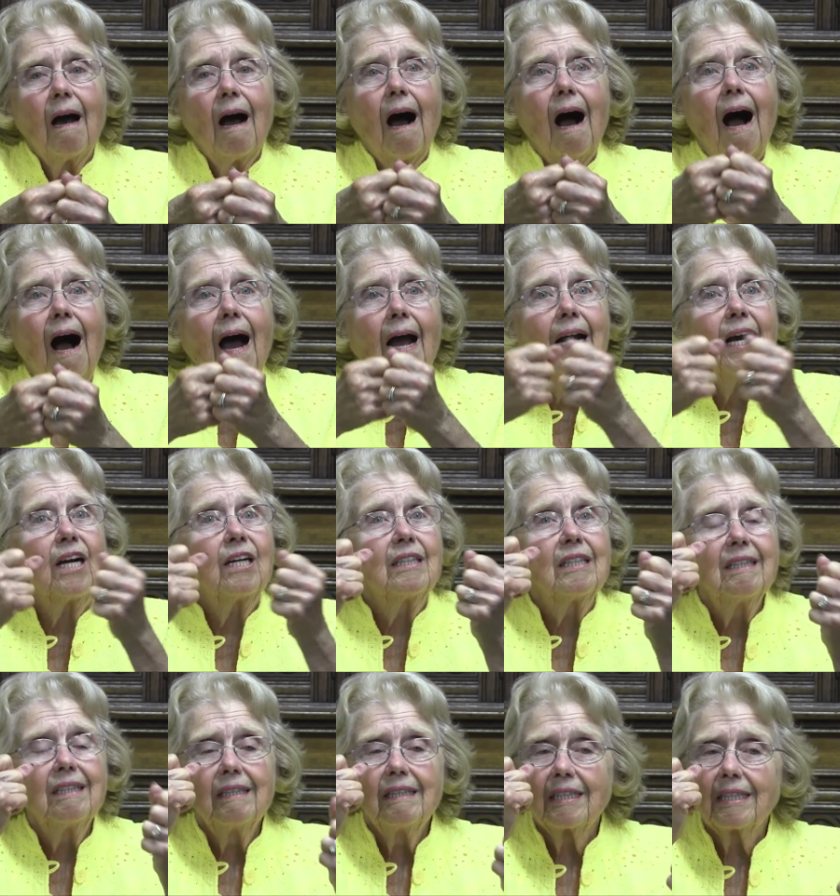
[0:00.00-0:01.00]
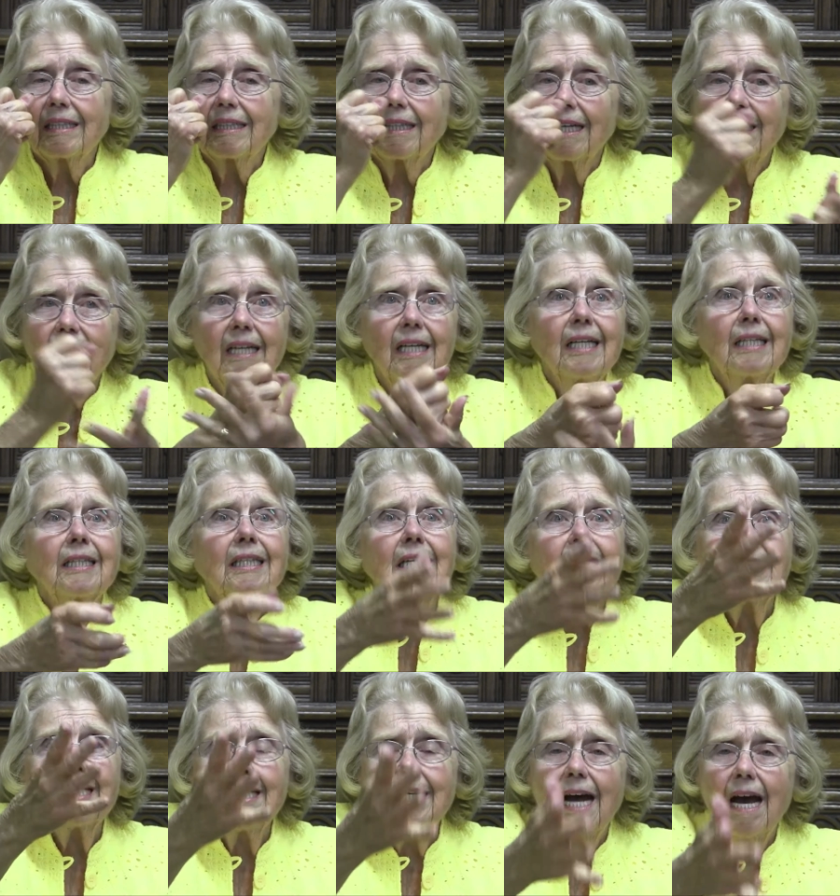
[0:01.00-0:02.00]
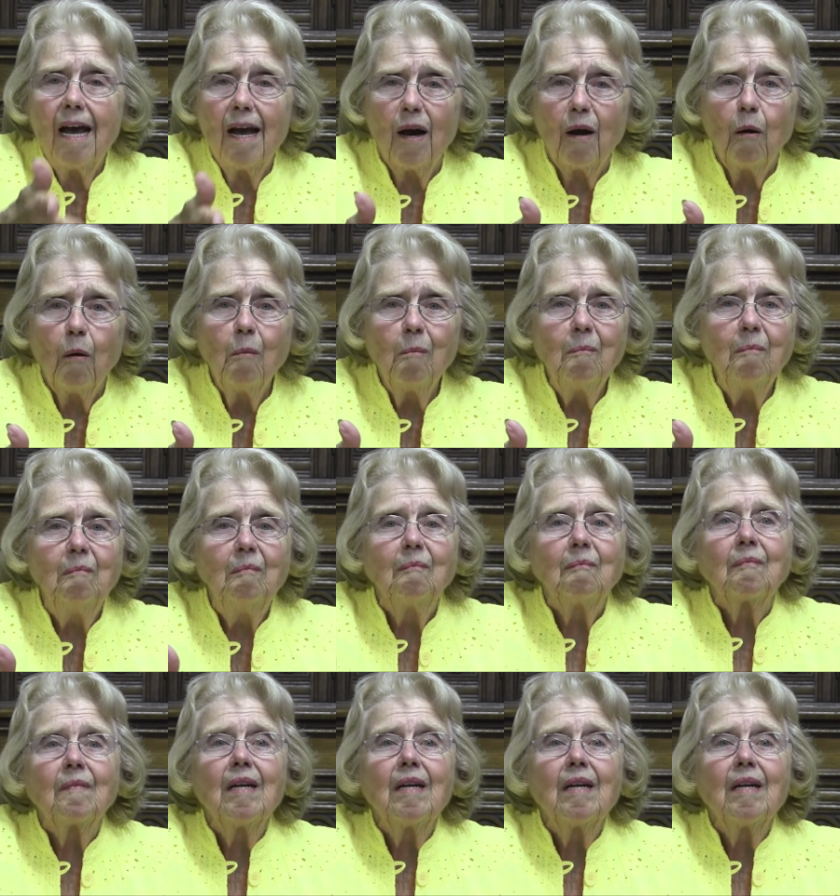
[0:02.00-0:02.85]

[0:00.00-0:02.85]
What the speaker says: I solicited help.